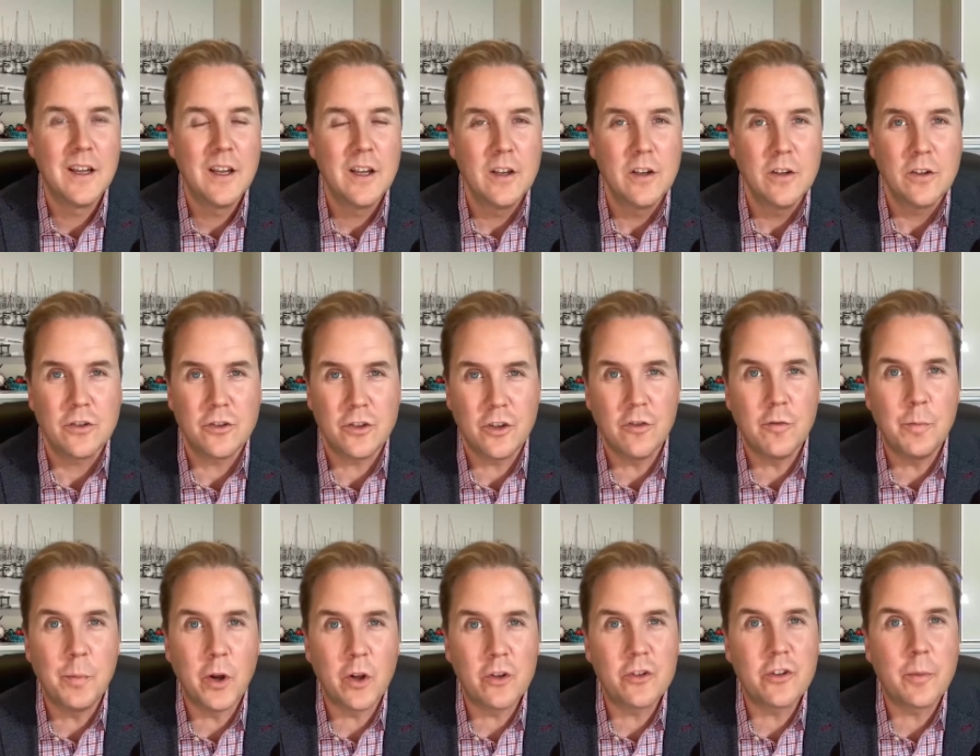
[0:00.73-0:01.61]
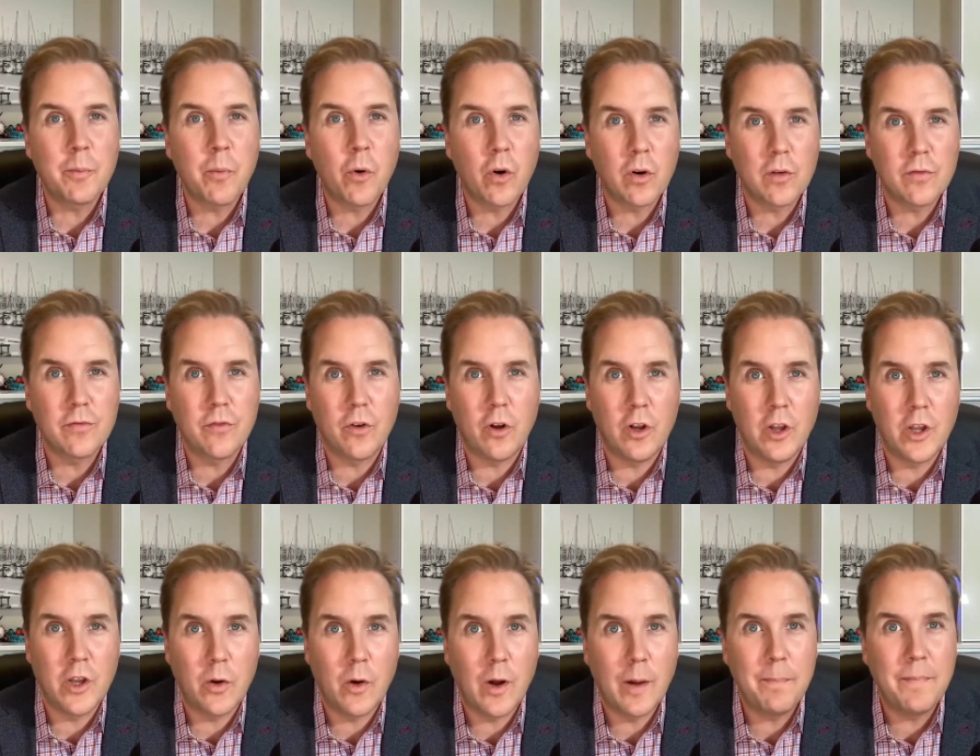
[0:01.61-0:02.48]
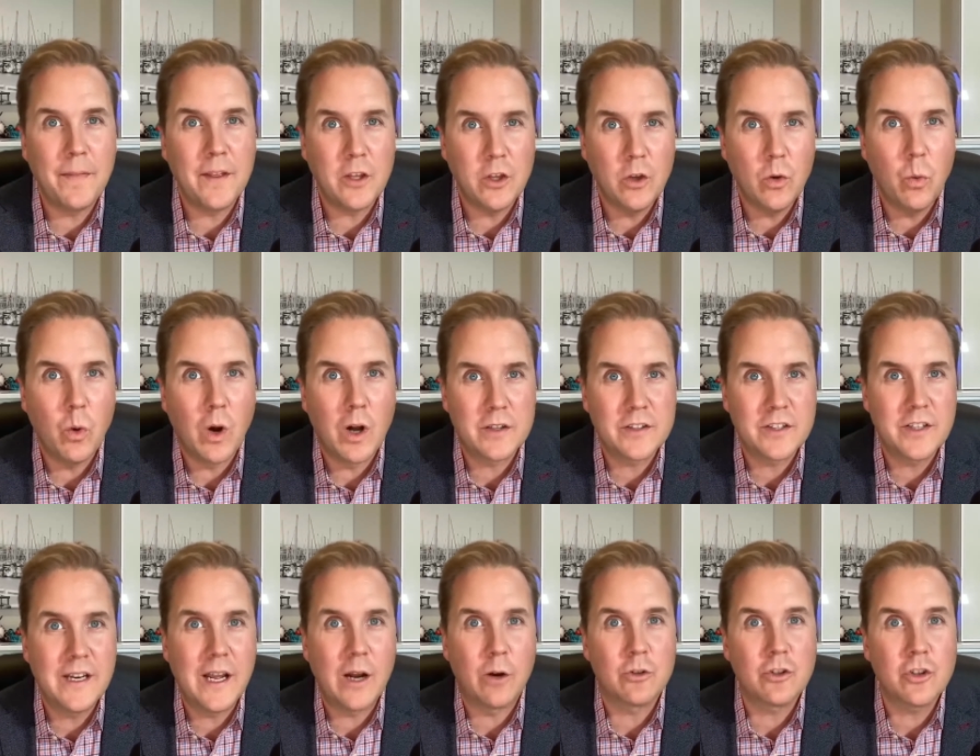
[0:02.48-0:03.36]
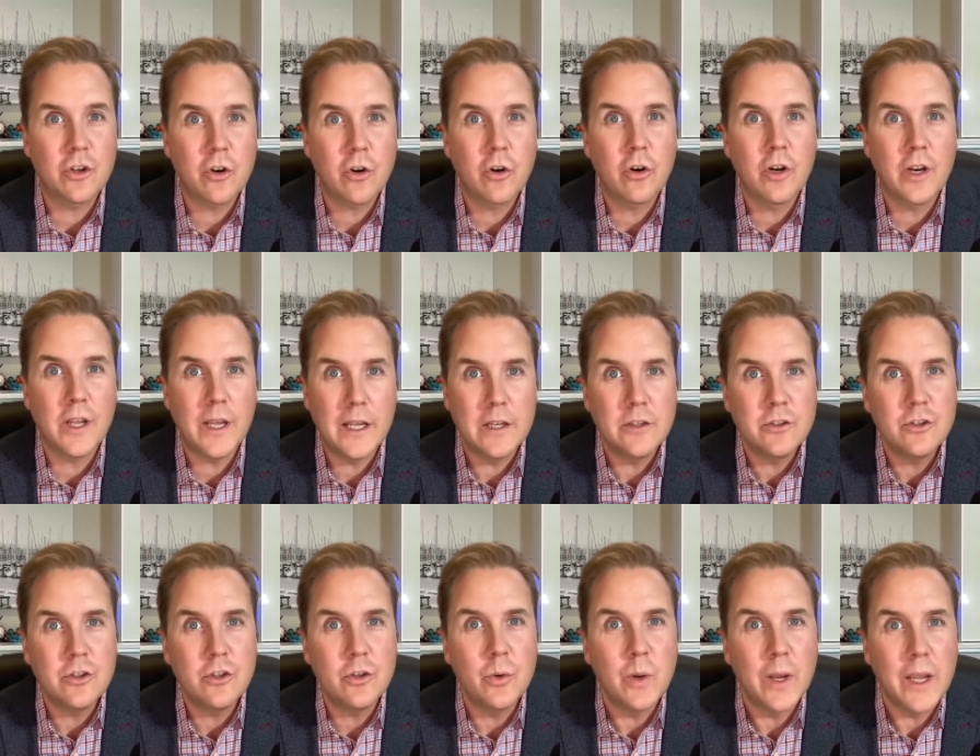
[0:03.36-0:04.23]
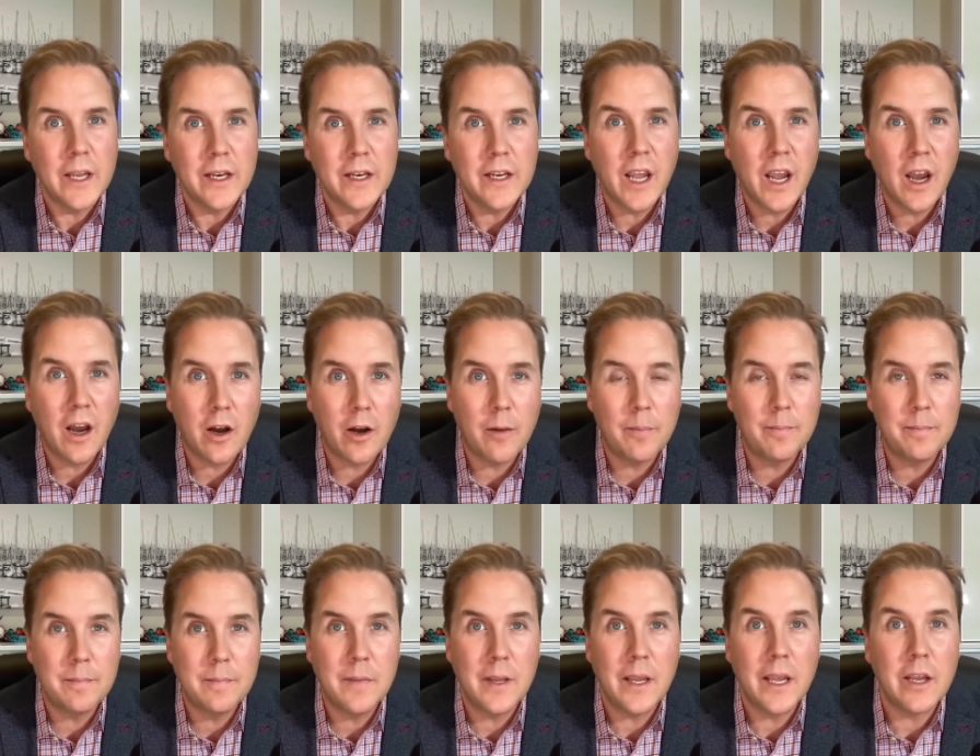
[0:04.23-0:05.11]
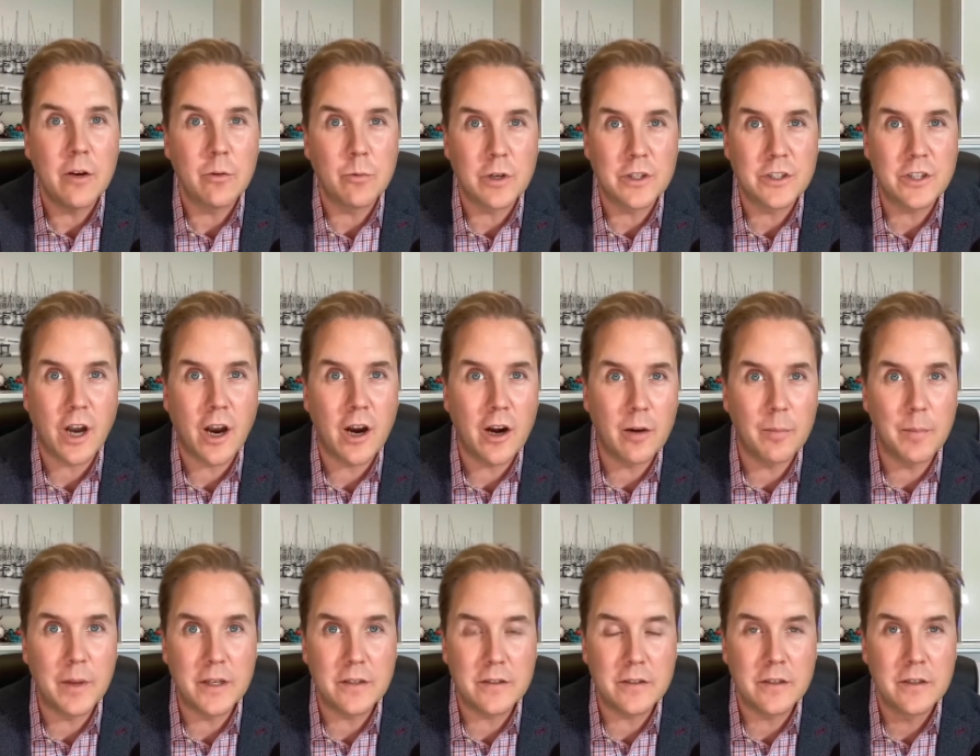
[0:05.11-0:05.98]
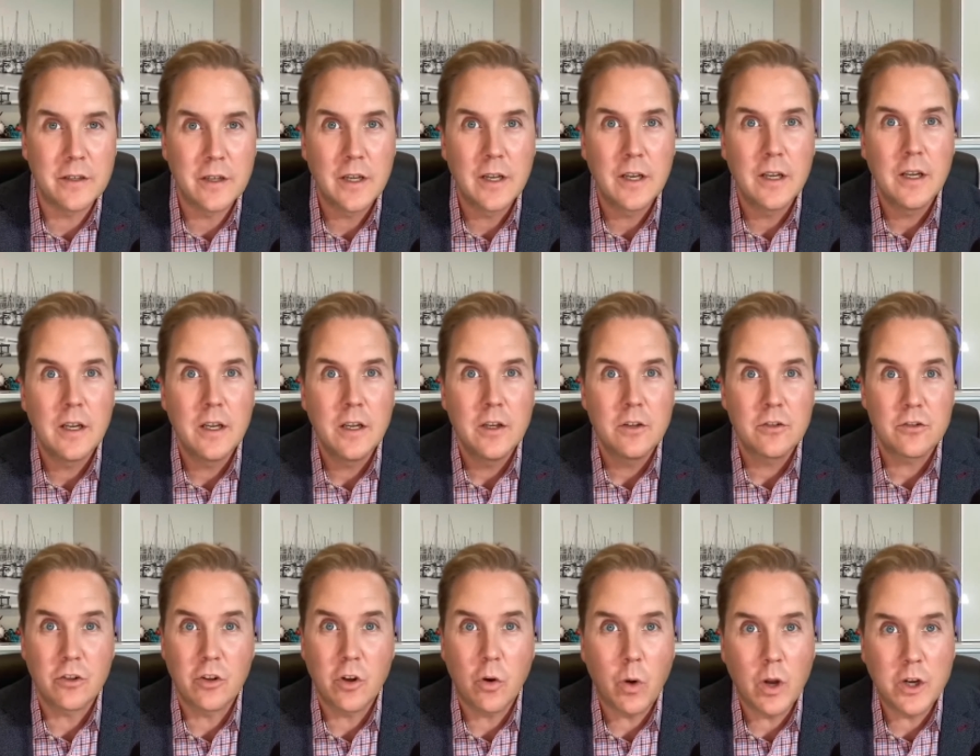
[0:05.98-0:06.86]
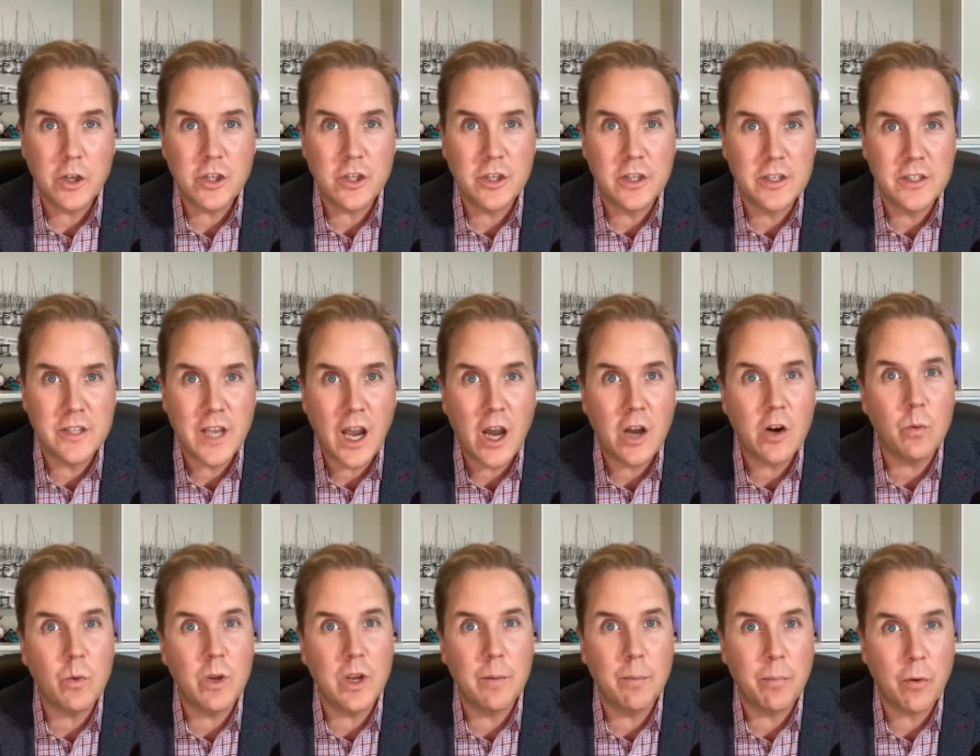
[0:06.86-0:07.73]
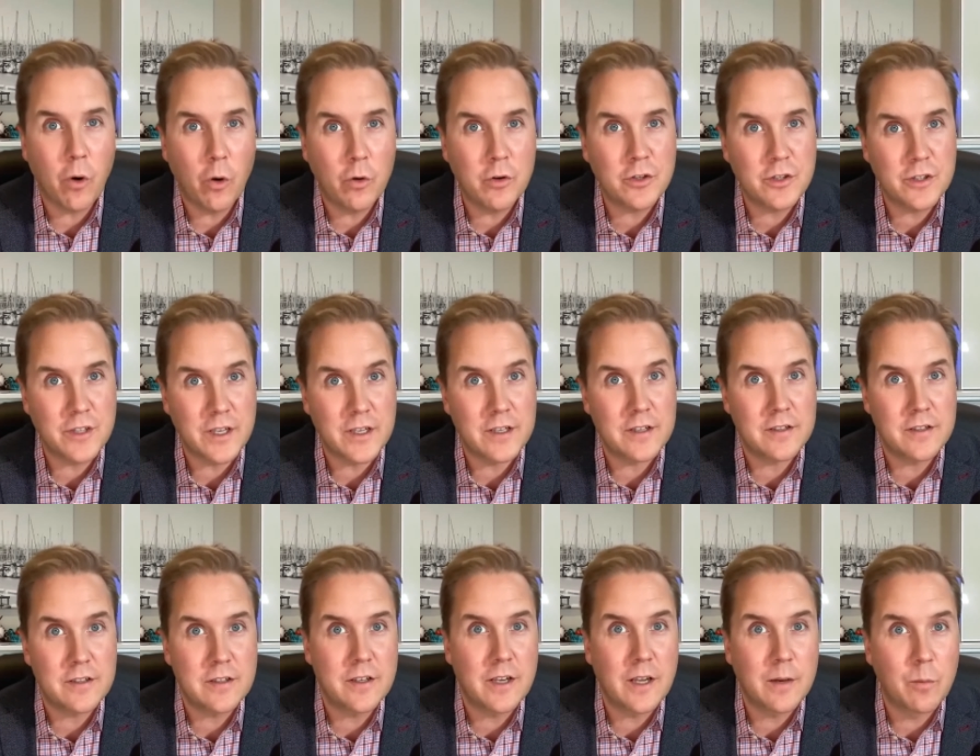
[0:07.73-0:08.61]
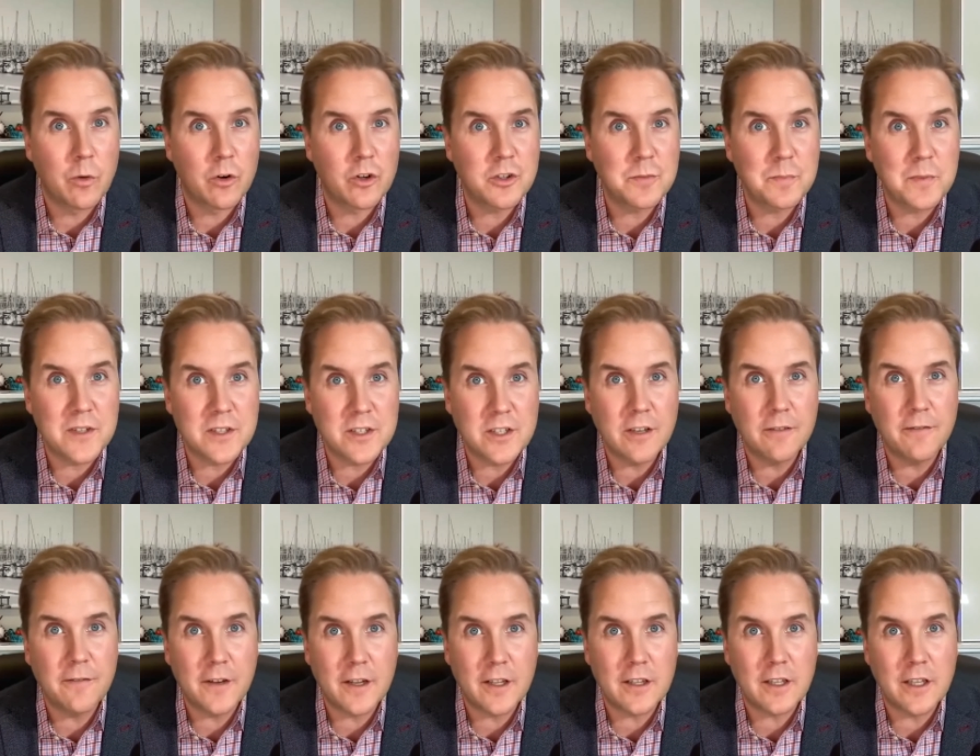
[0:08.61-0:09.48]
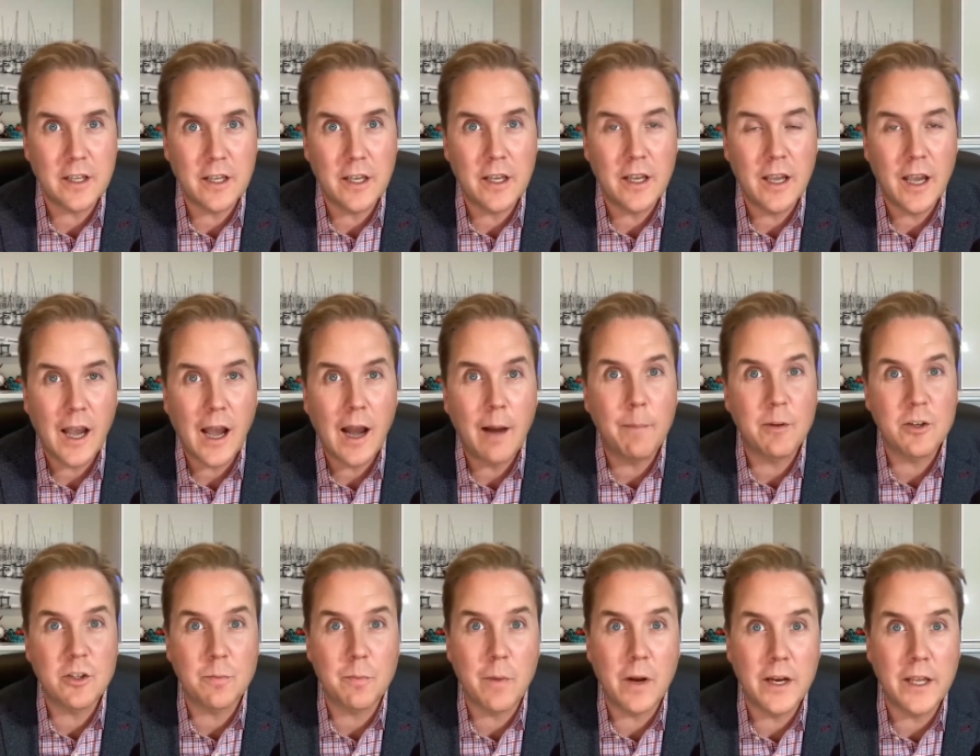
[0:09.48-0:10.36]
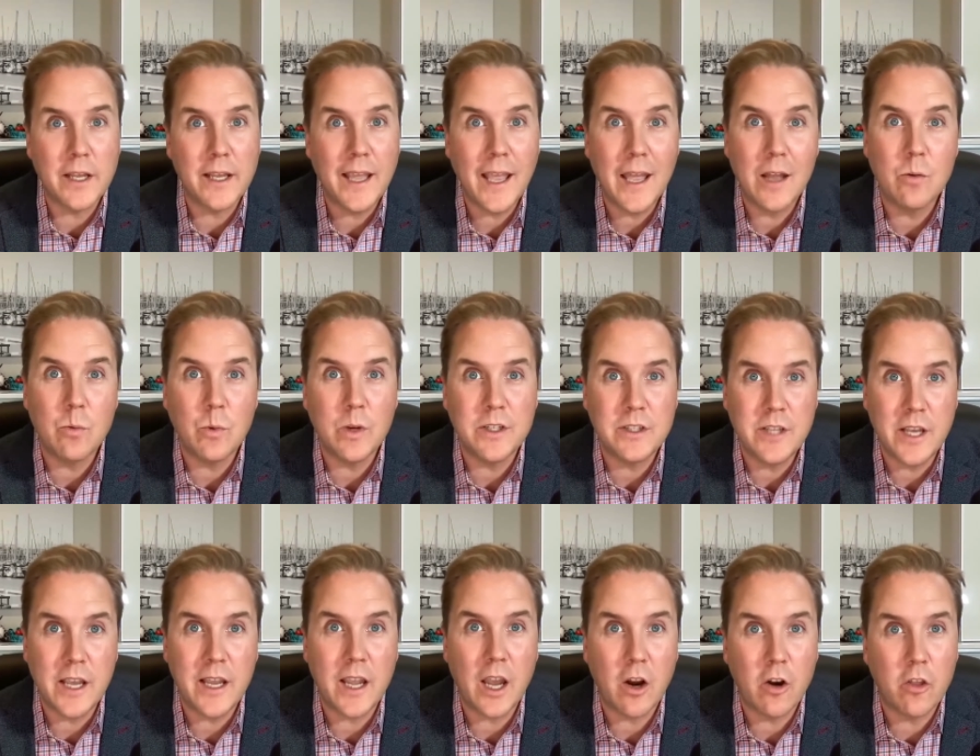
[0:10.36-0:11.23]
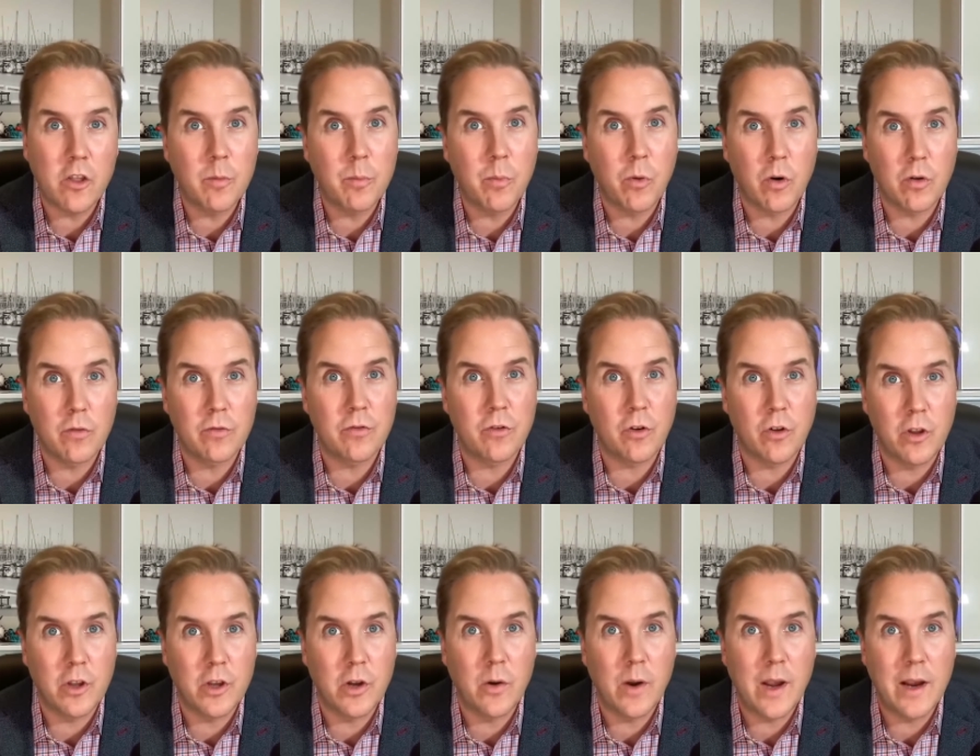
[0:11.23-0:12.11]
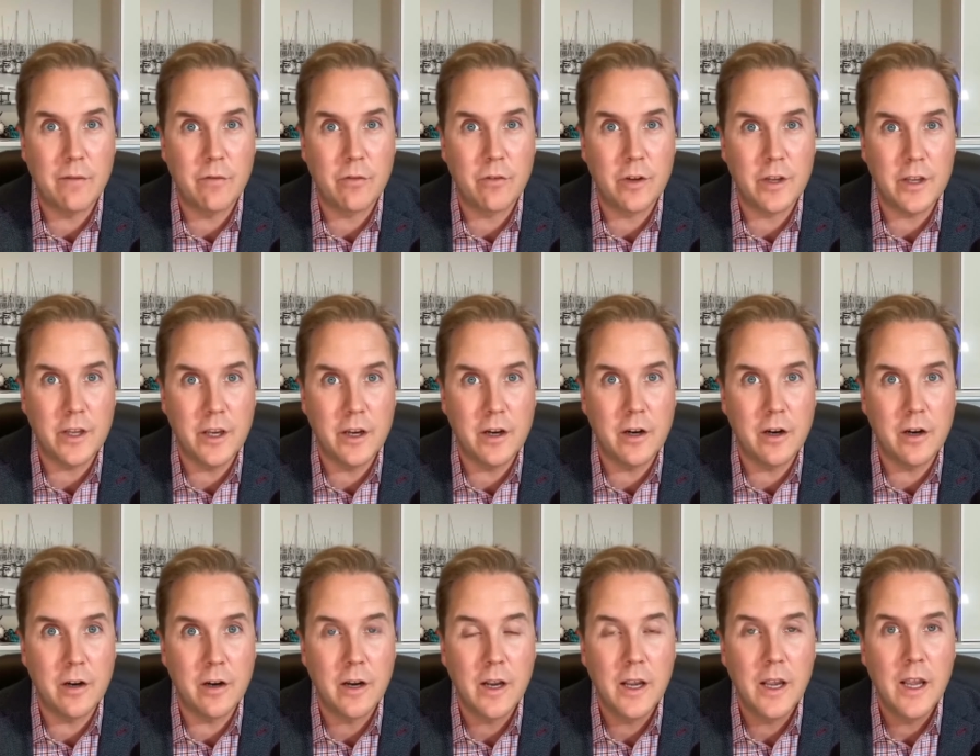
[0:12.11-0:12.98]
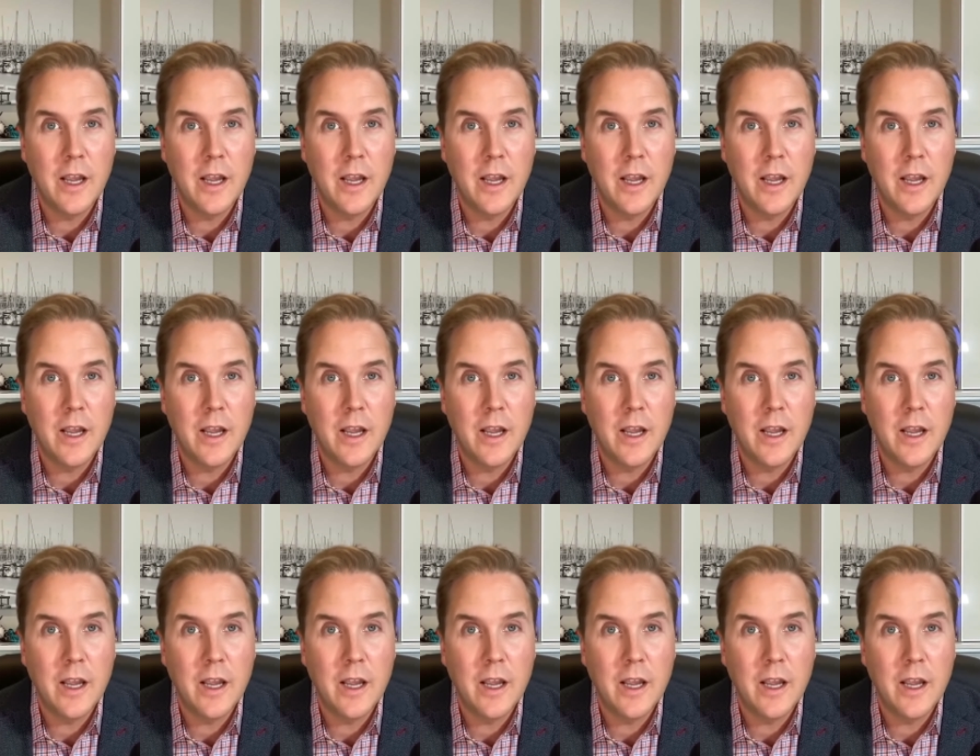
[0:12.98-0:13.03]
So you've built a portfolio up that you want to now turn into income in retirement. So the question is, how do we approach this? And more specifically, how much money can we take out of the portfolio every year